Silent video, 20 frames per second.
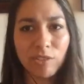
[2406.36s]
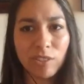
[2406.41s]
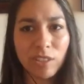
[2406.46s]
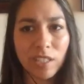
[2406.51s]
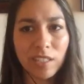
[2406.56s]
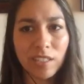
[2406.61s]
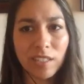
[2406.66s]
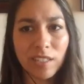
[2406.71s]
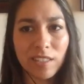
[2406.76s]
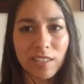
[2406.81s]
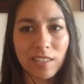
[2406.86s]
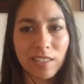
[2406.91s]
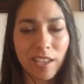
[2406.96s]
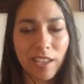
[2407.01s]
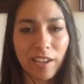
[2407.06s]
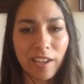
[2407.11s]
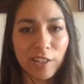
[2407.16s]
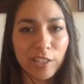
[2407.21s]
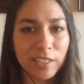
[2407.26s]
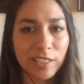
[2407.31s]
think
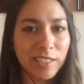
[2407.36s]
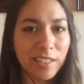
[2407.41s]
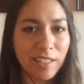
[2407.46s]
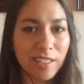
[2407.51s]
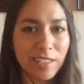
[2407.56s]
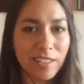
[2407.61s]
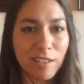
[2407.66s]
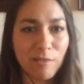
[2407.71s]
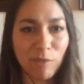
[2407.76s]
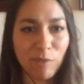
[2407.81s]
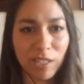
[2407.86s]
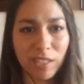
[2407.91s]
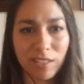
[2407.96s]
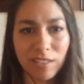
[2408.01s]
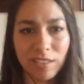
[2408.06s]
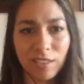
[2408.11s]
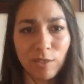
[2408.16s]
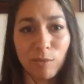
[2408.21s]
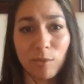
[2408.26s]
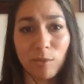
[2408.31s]
necessarily that something needs
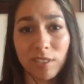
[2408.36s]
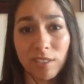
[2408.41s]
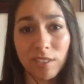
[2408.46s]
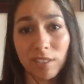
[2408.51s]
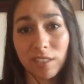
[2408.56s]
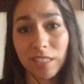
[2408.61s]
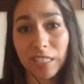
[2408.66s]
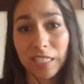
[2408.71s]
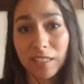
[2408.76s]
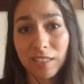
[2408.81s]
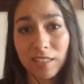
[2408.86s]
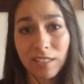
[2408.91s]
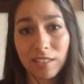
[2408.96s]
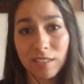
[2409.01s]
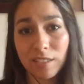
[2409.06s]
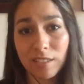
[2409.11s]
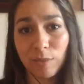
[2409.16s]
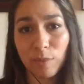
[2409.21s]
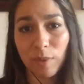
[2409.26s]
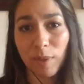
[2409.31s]
to be succinct
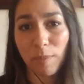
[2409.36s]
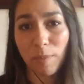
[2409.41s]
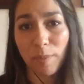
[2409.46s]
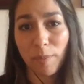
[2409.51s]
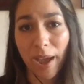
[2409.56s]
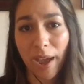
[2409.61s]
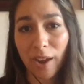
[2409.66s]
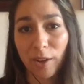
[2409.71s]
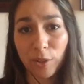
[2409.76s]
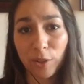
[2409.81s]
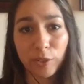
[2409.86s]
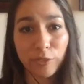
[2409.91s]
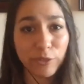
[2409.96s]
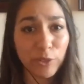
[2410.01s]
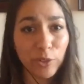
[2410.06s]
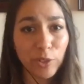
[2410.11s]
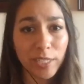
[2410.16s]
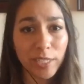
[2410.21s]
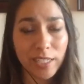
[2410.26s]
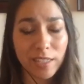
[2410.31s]
to be
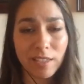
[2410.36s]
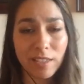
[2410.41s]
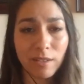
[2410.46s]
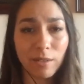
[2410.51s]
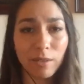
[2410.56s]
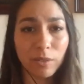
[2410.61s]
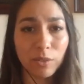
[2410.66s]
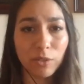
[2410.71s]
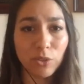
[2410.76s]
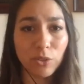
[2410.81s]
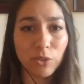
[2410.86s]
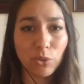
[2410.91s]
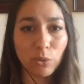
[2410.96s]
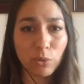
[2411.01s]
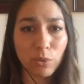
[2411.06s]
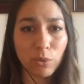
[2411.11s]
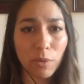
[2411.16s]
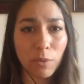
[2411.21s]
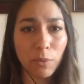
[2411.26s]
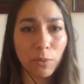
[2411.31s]
powerful. I think
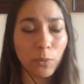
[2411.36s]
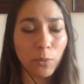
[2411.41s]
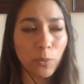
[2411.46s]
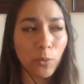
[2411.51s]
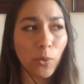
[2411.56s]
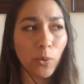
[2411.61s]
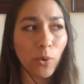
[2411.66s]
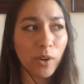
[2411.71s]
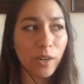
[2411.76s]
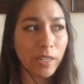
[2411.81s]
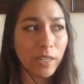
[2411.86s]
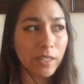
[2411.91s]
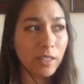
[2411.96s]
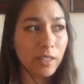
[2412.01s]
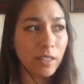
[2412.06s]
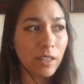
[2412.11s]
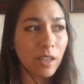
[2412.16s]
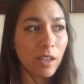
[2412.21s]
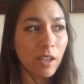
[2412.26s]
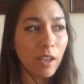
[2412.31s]
usually what,
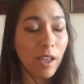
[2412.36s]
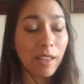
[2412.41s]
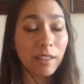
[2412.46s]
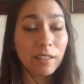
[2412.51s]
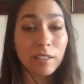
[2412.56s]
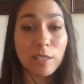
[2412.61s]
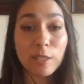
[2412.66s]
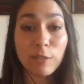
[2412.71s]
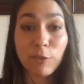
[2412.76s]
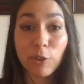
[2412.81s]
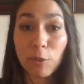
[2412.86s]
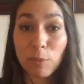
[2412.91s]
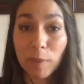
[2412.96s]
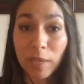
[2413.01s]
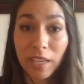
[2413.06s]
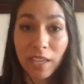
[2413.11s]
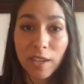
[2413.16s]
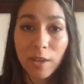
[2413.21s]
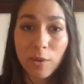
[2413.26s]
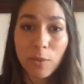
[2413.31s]
at least for
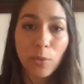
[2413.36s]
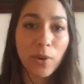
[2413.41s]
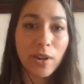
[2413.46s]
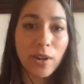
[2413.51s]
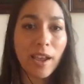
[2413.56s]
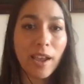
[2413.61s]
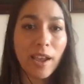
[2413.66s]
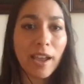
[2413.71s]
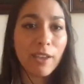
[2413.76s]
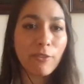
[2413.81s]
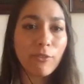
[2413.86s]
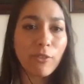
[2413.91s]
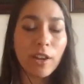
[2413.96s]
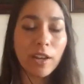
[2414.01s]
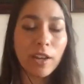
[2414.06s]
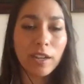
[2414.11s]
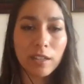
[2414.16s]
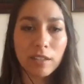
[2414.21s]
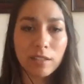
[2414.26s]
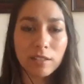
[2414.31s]
me, when I
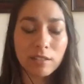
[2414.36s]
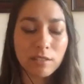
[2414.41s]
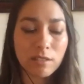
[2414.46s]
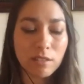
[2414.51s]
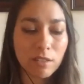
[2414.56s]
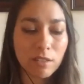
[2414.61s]
find